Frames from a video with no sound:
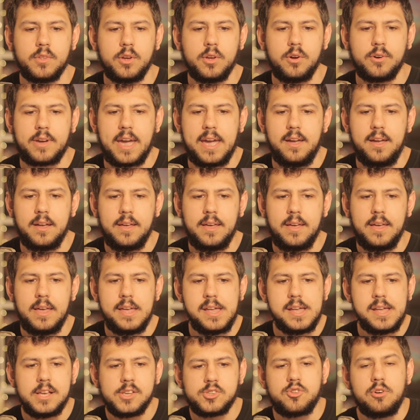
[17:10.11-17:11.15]
Okay?
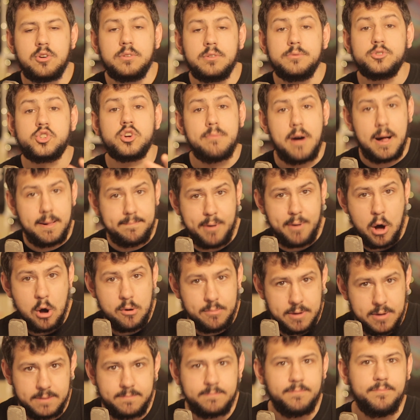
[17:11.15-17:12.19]
So Jamal
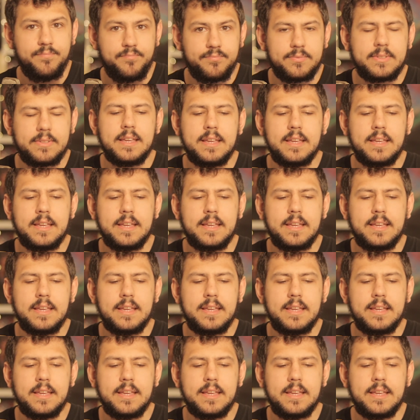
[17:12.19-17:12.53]
Bowman,